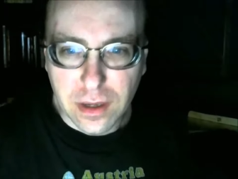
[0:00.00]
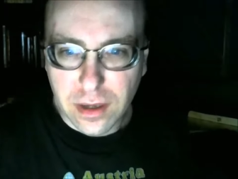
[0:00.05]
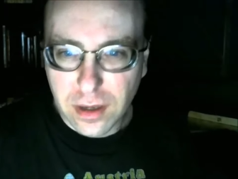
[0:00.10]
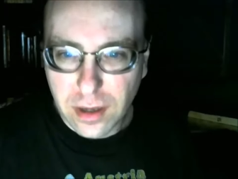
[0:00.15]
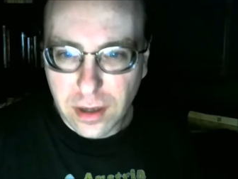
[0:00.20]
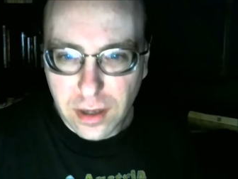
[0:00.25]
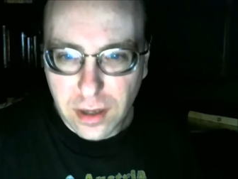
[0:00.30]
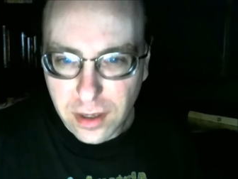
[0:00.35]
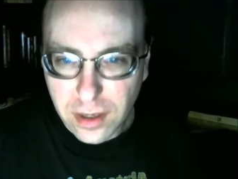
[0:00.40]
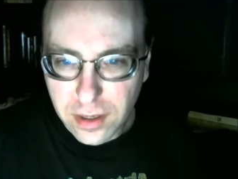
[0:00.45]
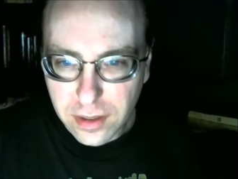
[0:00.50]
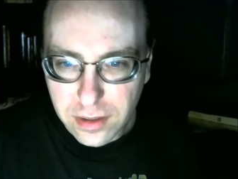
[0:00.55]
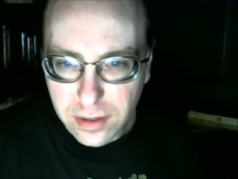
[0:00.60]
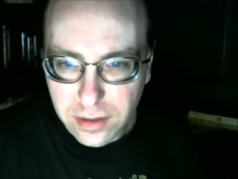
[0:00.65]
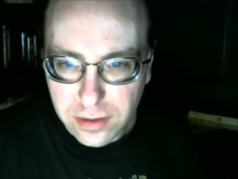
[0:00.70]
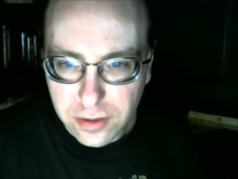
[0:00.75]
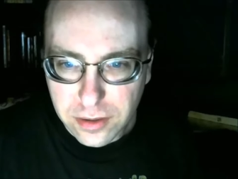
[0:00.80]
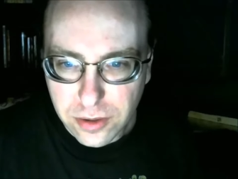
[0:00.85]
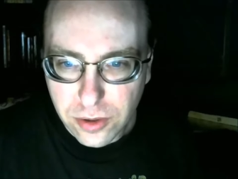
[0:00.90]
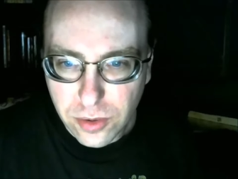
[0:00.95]
uh,
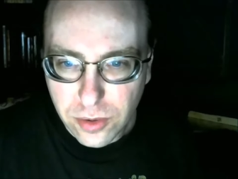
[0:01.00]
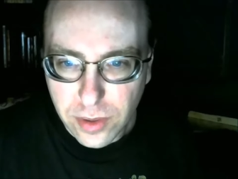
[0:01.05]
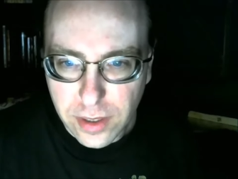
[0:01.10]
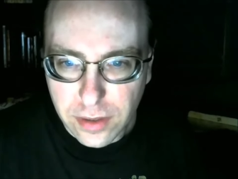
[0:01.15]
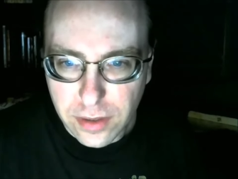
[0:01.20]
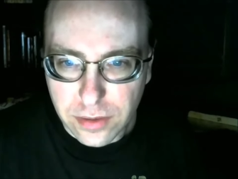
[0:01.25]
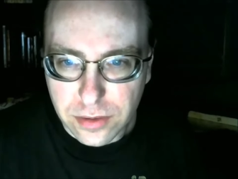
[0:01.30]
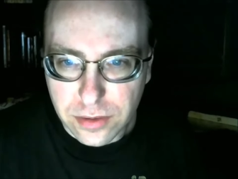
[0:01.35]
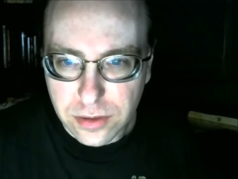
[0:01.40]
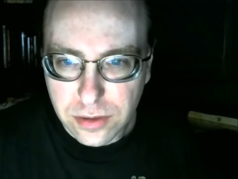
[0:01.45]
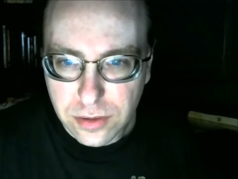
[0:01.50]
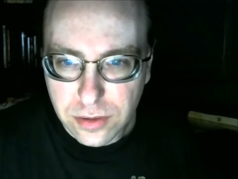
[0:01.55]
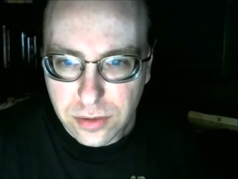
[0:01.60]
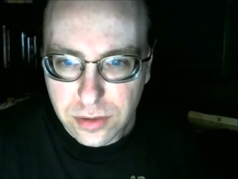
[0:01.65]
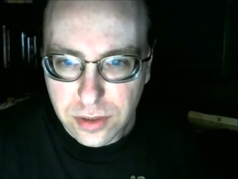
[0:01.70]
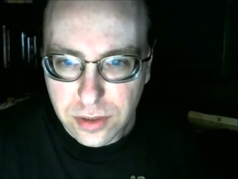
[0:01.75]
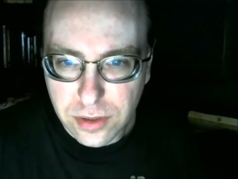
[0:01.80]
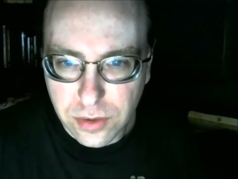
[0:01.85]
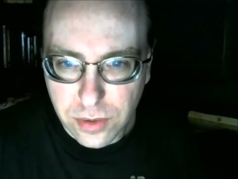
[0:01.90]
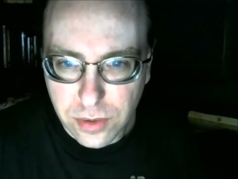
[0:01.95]
who else? Who's a
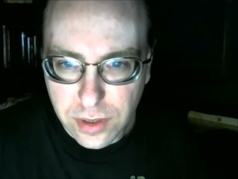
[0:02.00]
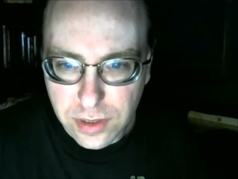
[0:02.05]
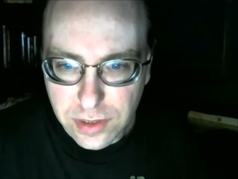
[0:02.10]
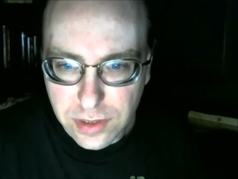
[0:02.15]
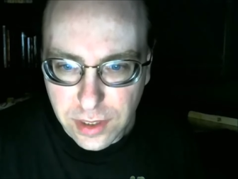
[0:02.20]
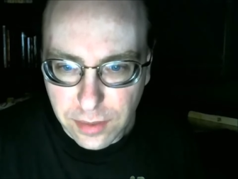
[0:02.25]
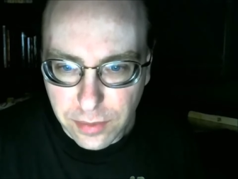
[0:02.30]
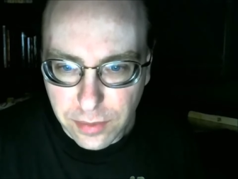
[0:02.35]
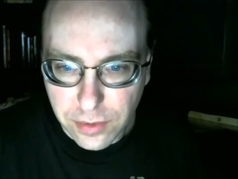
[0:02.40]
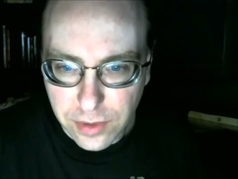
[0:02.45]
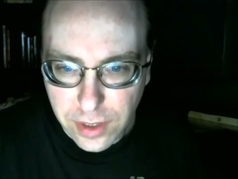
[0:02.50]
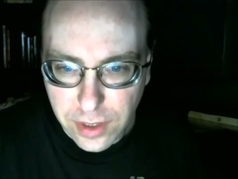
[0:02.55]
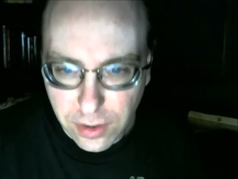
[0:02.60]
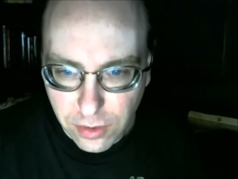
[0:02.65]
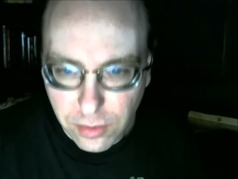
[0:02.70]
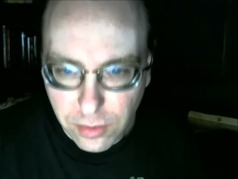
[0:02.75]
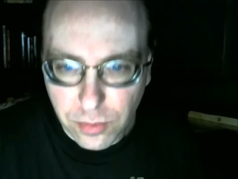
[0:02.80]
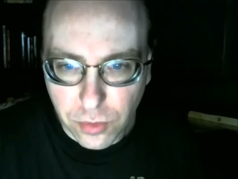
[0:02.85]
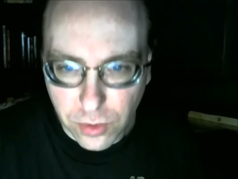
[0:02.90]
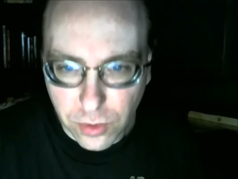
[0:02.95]
good example? Garrett
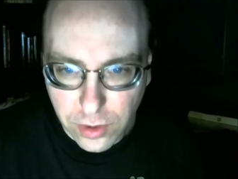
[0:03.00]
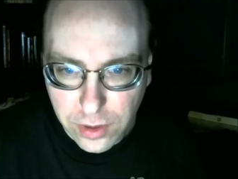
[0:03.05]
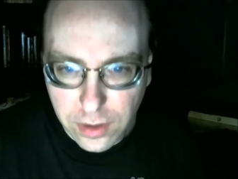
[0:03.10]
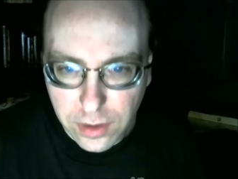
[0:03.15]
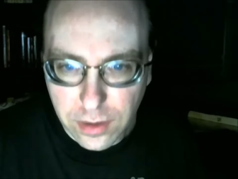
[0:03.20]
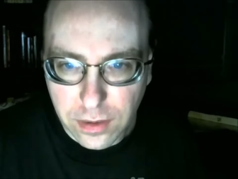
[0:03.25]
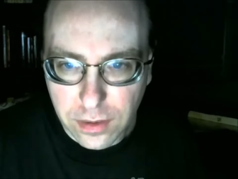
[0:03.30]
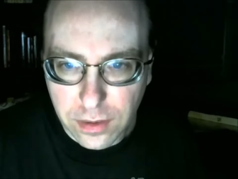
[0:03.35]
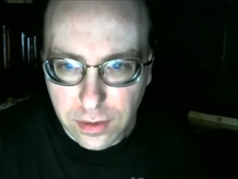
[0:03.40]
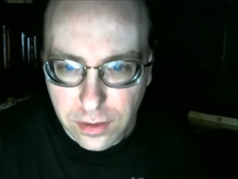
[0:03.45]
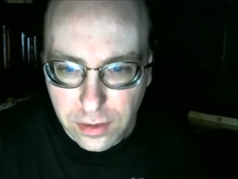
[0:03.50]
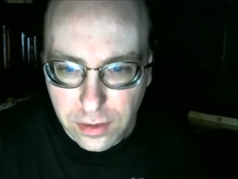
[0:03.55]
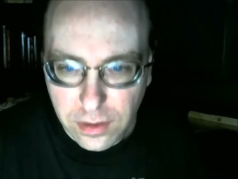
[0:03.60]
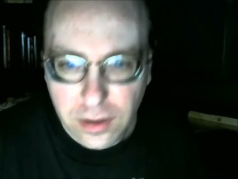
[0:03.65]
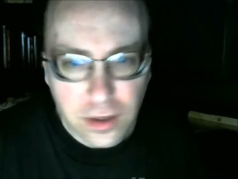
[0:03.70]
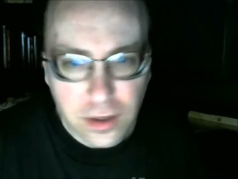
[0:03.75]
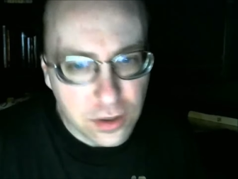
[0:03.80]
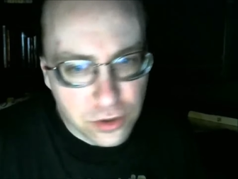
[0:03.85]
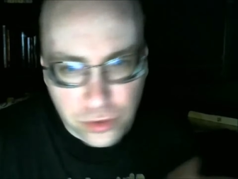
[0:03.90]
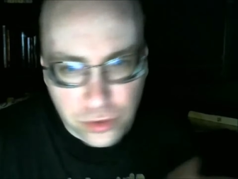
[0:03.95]
Morgan,
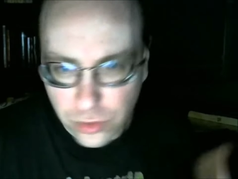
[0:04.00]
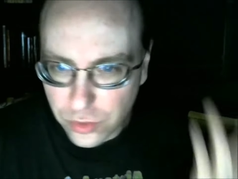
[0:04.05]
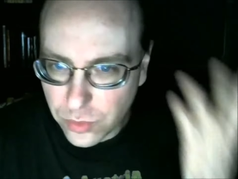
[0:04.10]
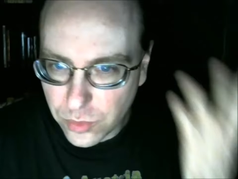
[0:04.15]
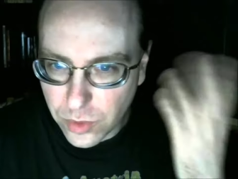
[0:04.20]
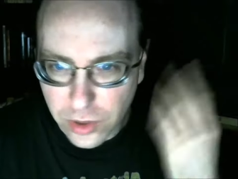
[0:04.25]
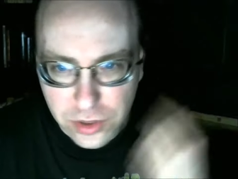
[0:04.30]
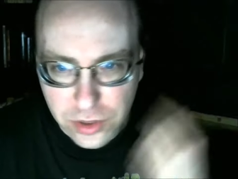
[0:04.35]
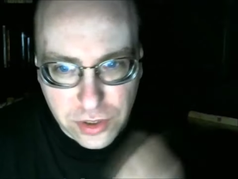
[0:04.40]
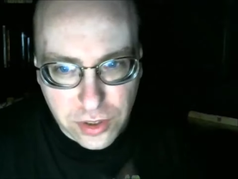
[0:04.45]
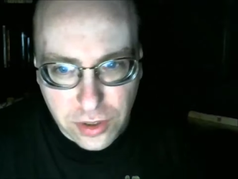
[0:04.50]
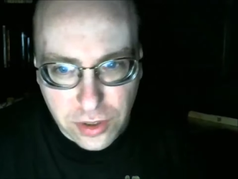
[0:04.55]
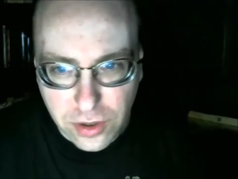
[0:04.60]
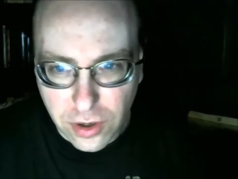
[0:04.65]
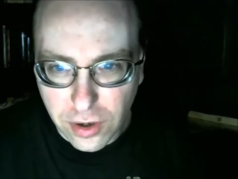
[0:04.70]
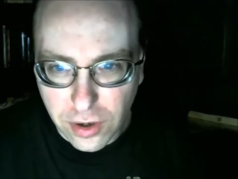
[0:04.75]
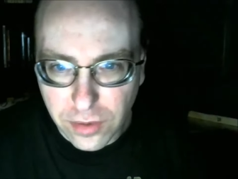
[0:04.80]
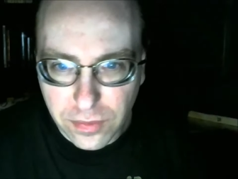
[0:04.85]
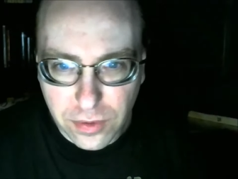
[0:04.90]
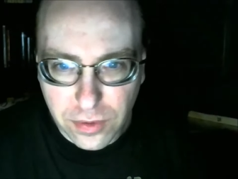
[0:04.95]
George Washington
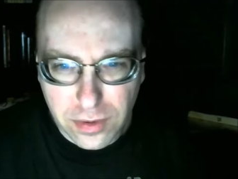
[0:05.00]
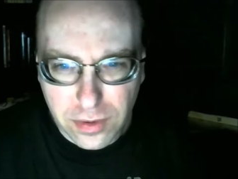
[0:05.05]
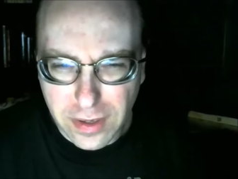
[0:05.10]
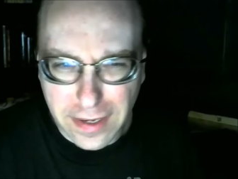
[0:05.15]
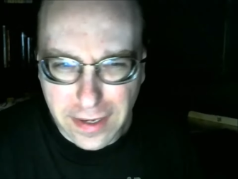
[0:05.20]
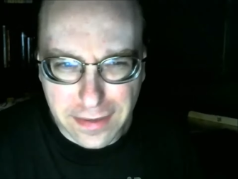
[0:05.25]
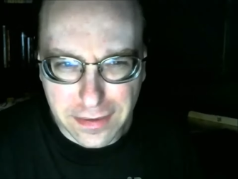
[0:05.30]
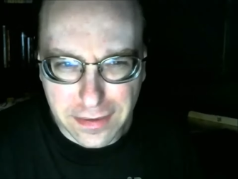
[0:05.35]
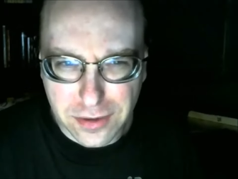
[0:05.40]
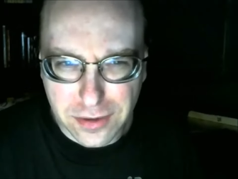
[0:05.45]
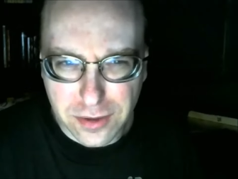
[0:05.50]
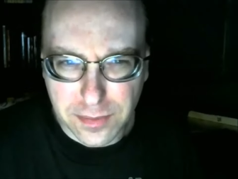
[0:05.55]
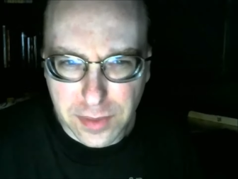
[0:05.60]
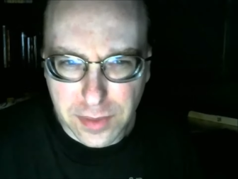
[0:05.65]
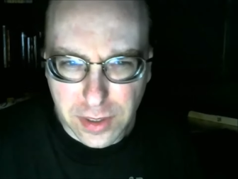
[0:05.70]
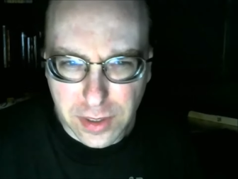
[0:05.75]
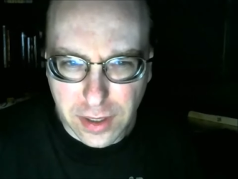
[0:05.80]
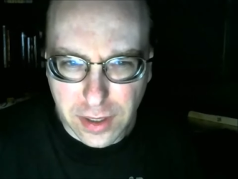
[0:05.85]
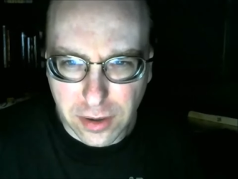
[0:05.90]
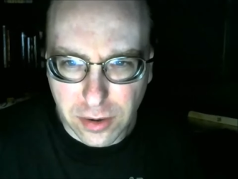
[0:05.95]
Carver, I think should be
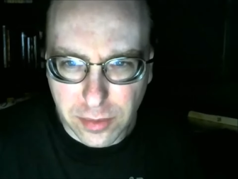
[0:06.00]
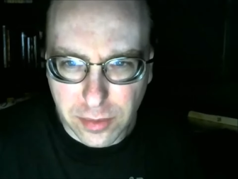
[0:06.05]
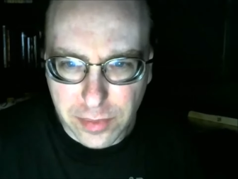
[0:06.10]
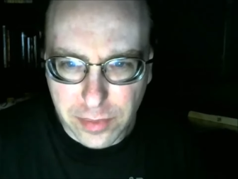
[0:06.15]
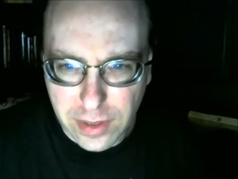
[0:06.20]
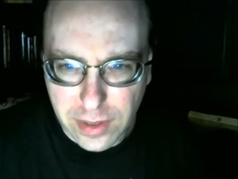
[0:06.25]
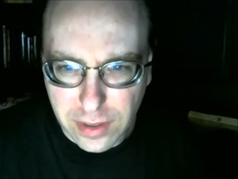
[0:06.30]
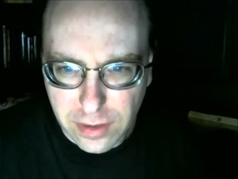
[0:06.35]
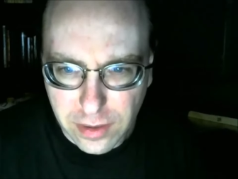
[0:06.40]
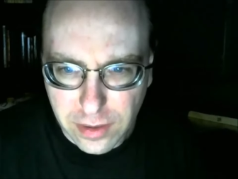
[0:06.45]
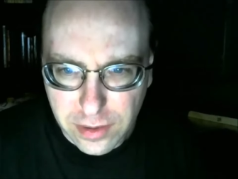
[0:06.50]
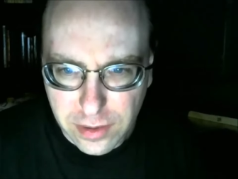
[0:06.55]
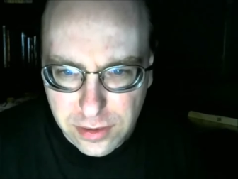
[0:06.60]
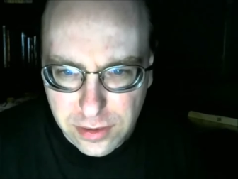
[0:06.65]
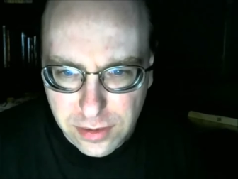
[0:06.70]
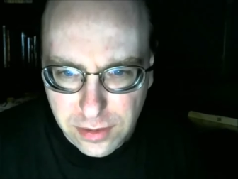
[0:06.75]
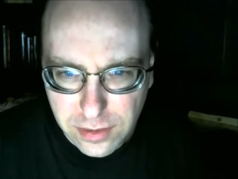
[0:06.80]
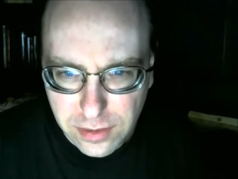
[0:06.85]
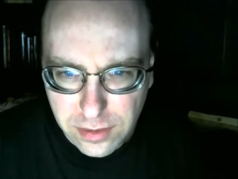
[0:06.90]
higher up on that list.